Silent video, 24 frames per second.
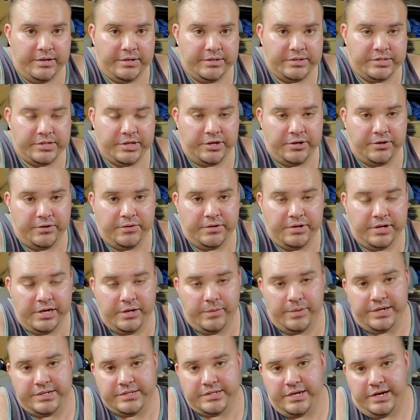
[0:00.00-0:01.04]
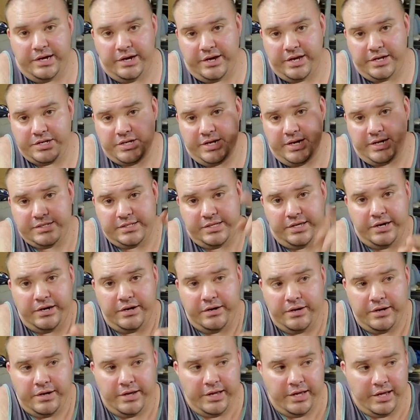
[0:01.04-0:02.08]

So anyways, I'll catch you guys later.